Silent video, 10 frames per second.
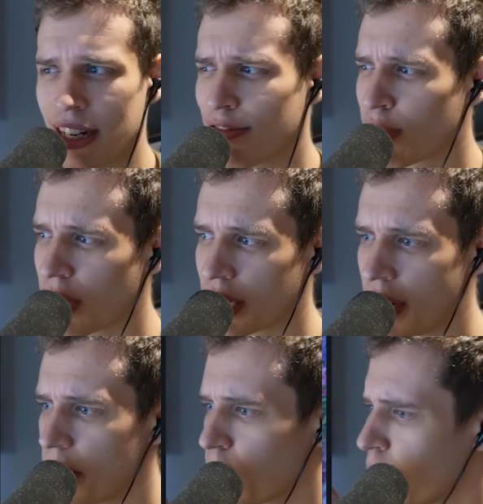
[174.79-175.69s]
For
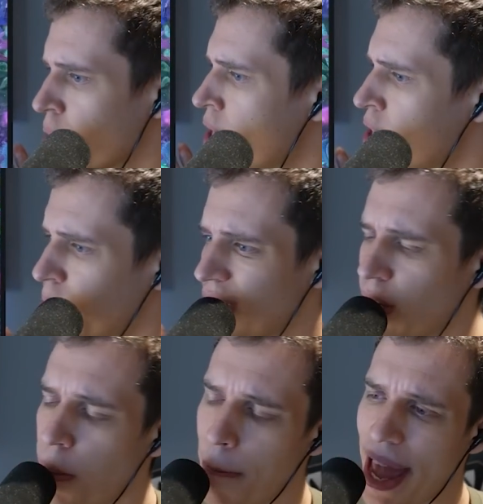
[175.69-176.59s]
example, we
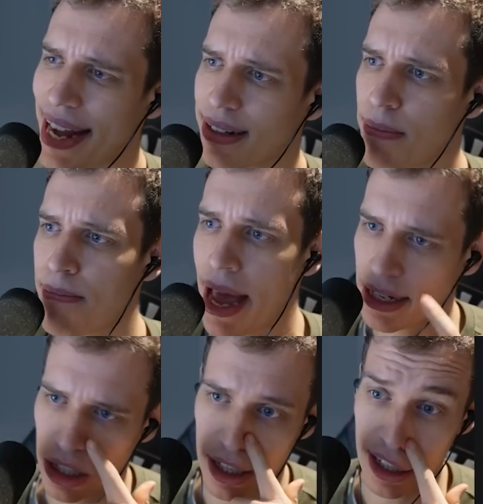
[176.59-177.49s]
saw Maggot
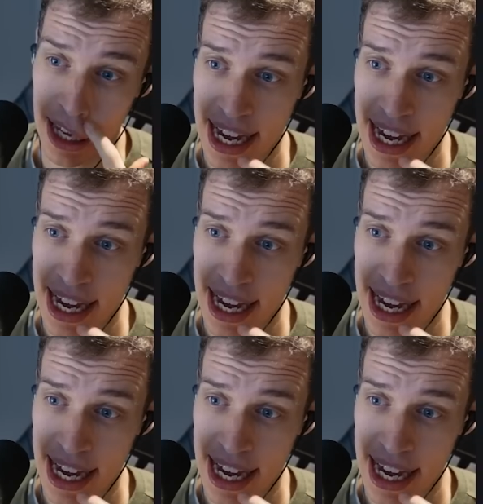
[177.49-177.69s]
mention